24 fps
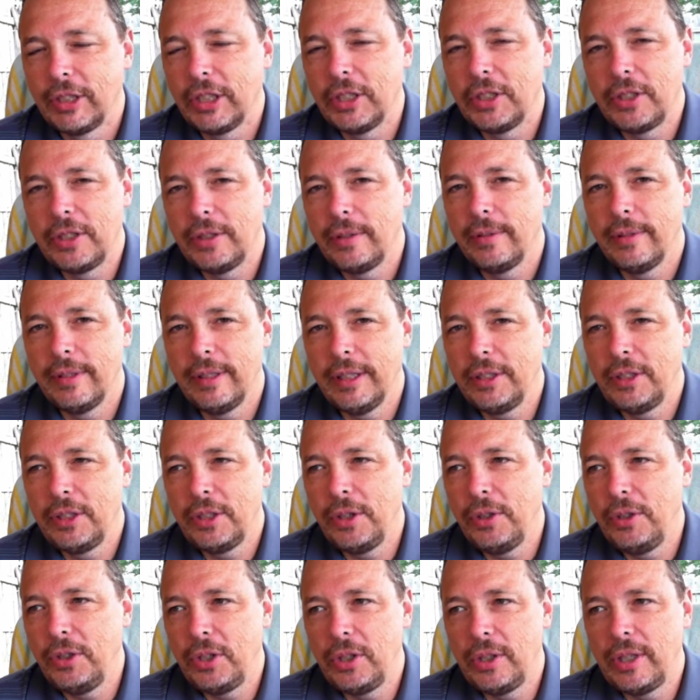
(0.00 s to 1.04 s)
Because as
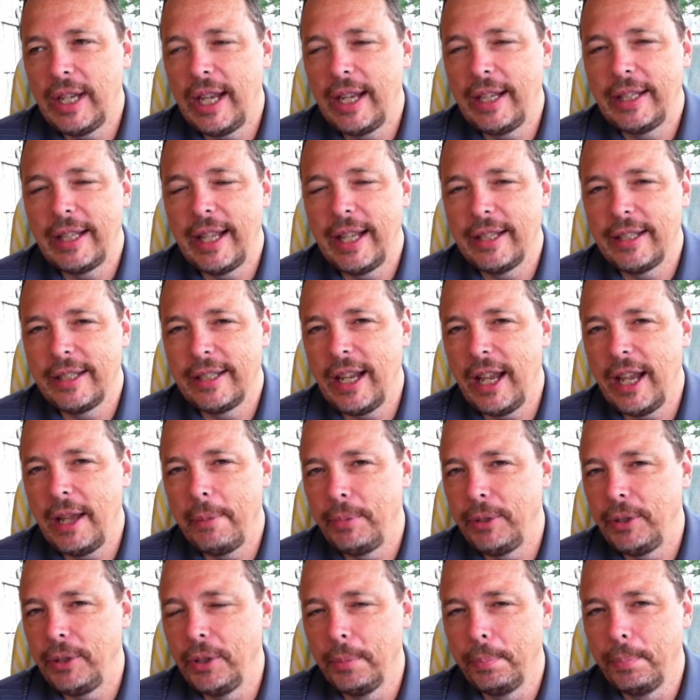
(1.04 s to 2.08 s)
soon as you take that
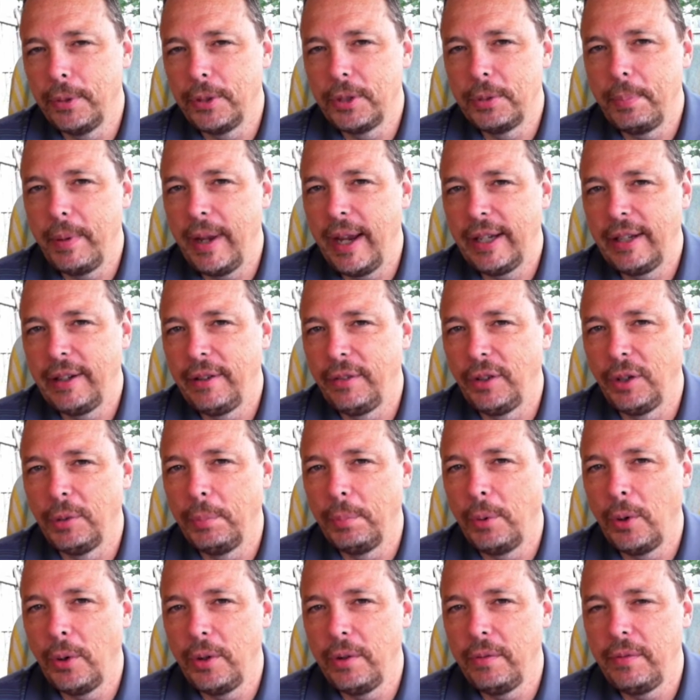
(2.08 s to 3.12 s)
step and your perspective,
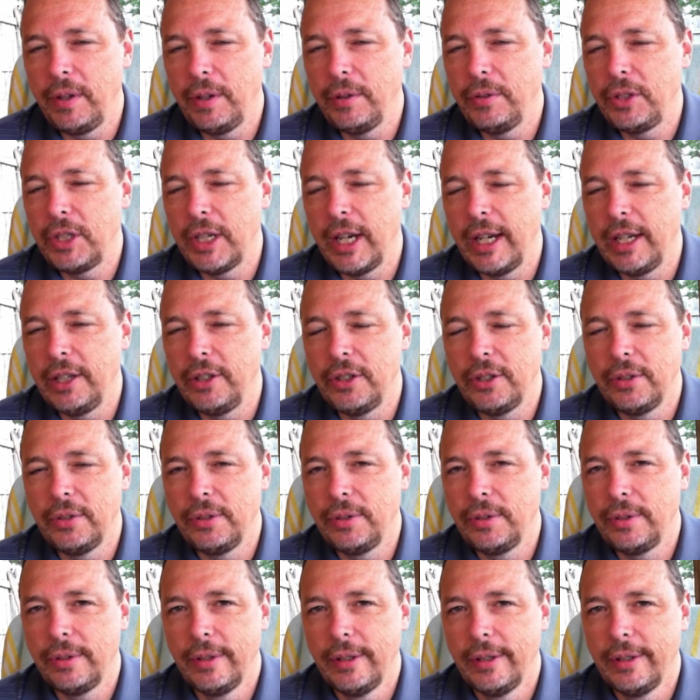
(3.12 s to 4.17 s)
your point of view
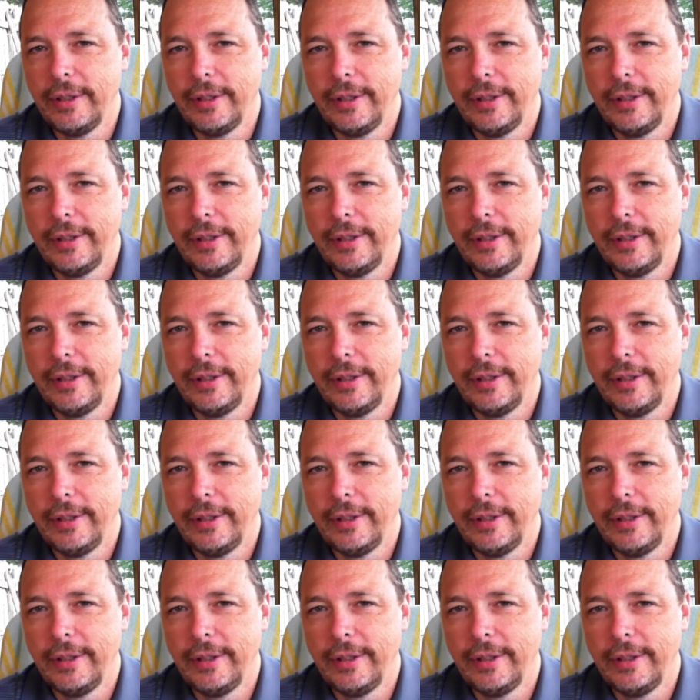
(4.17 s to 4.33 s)
changes,